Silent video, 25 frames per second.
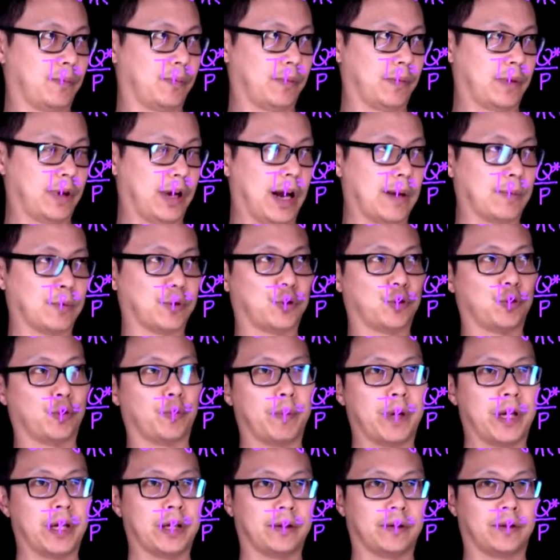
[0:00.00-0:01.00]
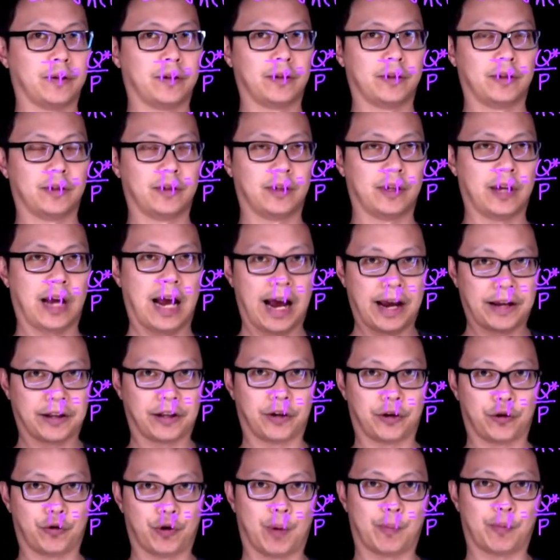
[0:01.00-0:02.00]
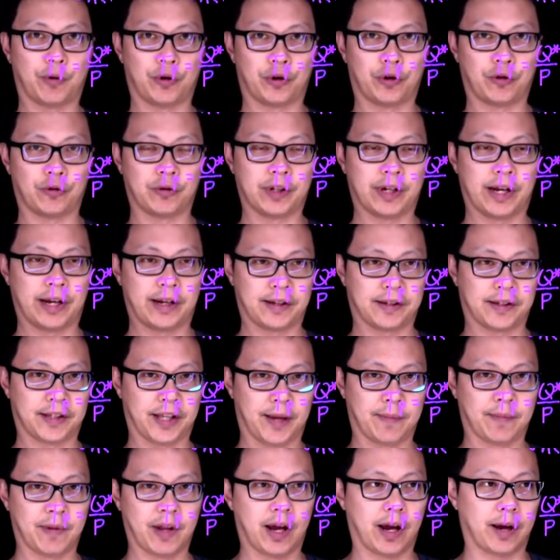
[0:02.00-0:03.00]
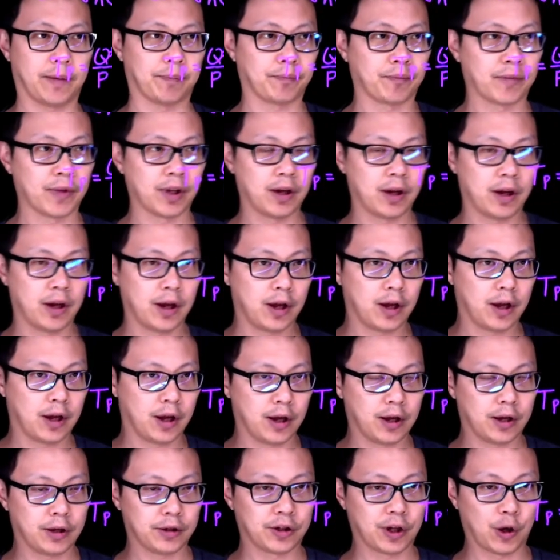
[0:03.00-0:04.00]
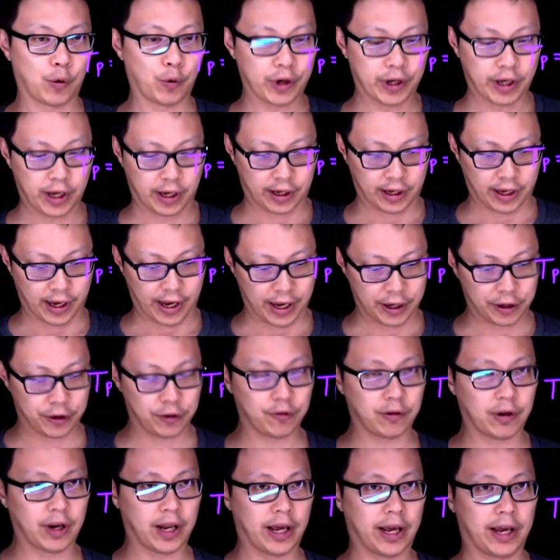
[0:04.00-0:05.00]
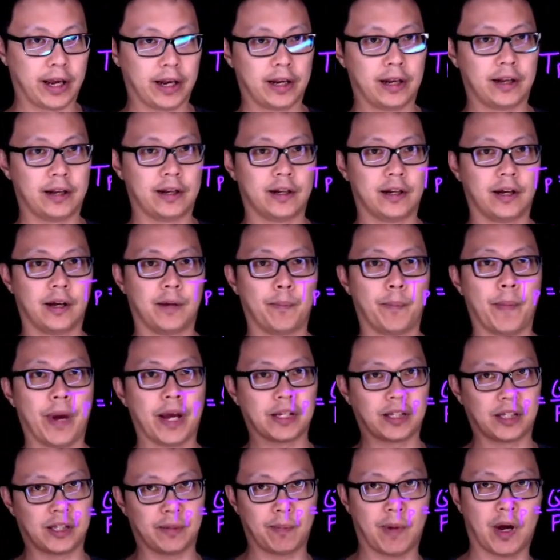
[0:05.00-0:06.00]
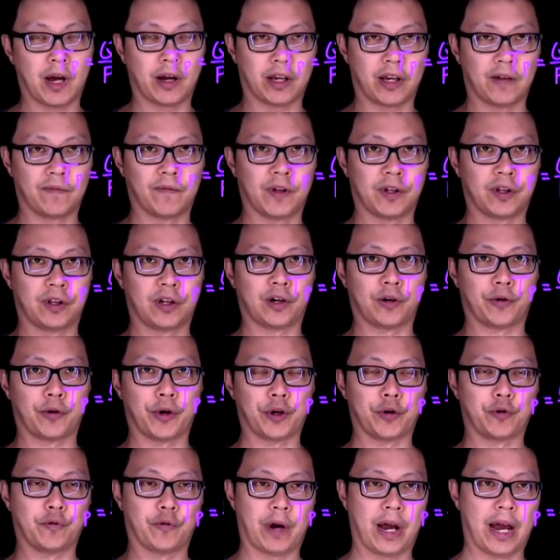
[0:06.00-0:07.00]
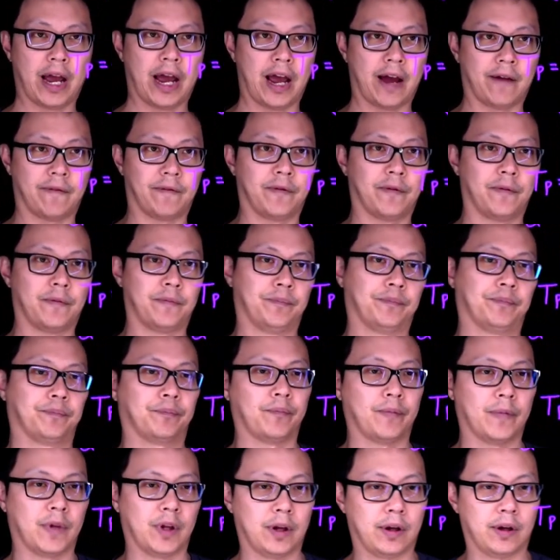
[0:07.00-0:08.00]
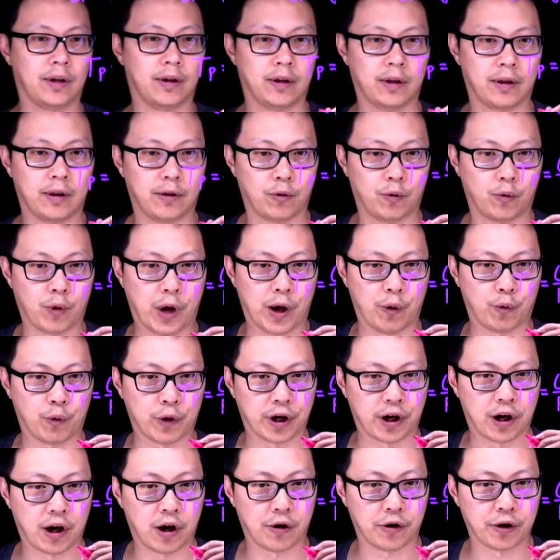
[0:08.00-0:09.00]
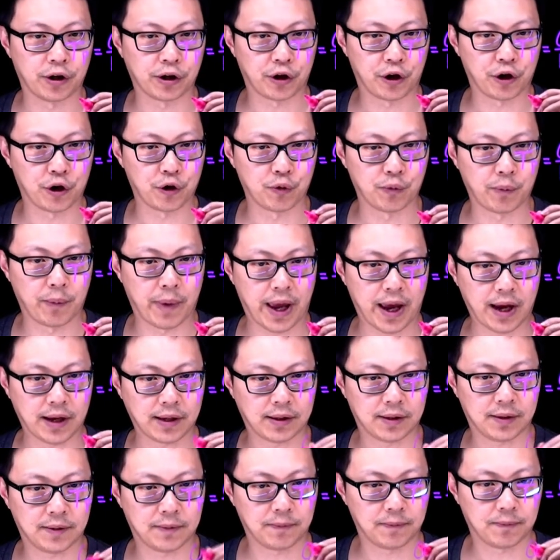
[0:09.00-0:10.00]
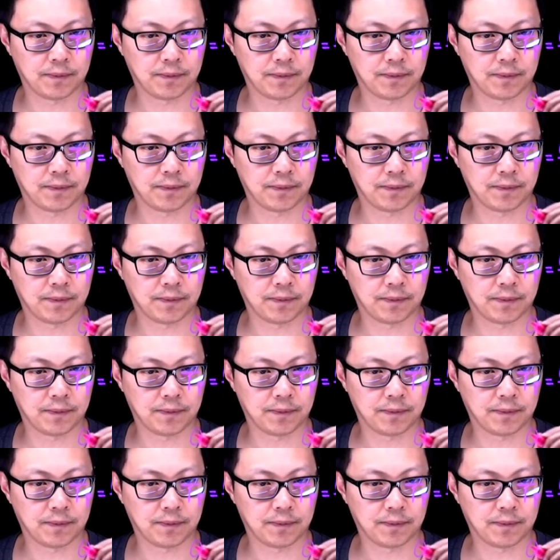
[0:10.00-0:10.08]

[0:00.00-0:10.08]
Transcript: consuming the item you are producing at the same time. So we can calculate the maximum inventory you have, and we call it Qmax.